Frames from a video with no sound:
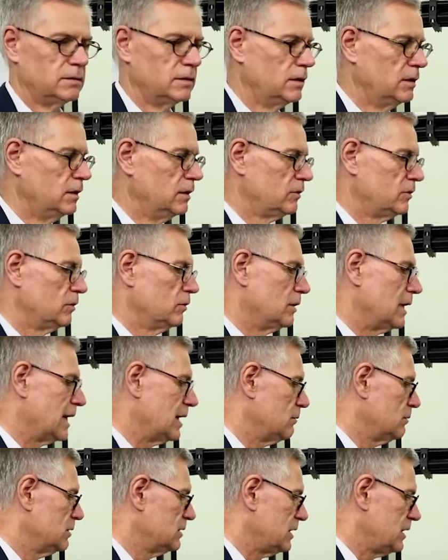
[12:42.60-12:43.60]
So
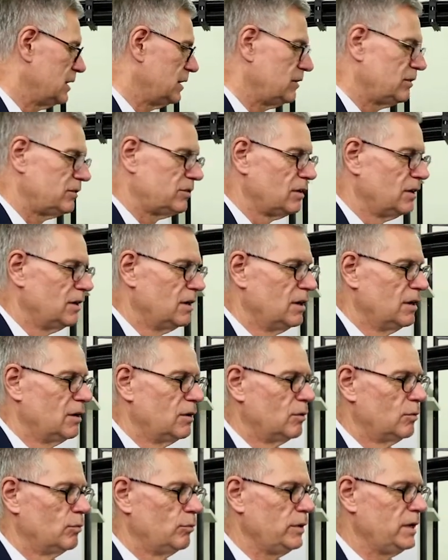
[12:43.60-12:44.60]
nowadays
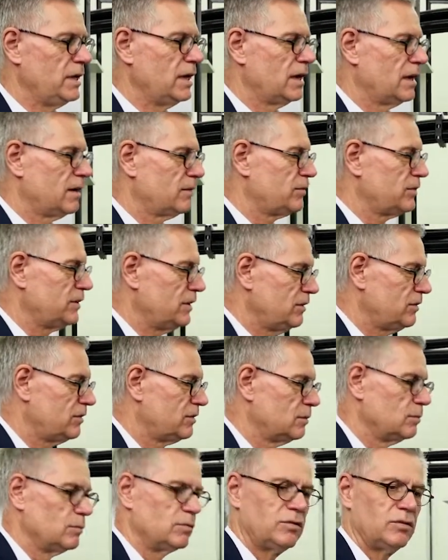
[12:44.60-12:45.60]
we have
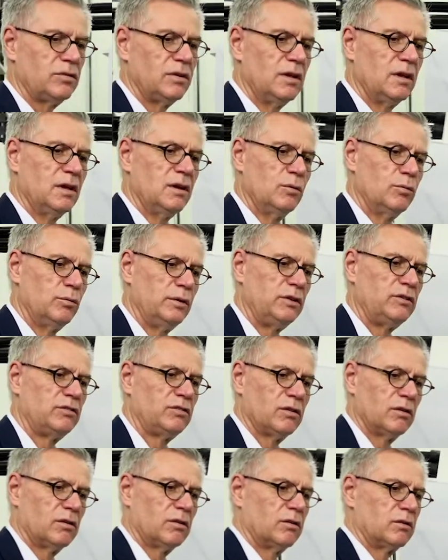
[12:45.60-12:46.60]
systems which
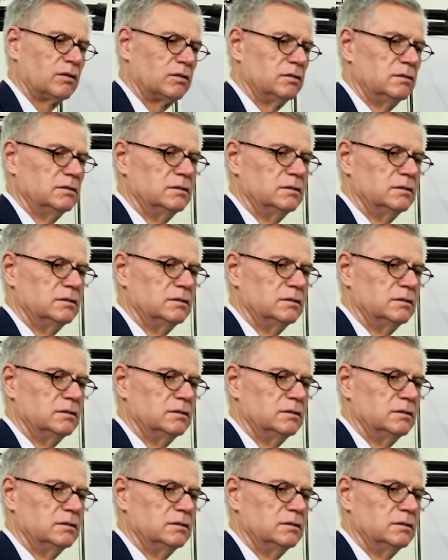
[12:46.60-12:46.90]
are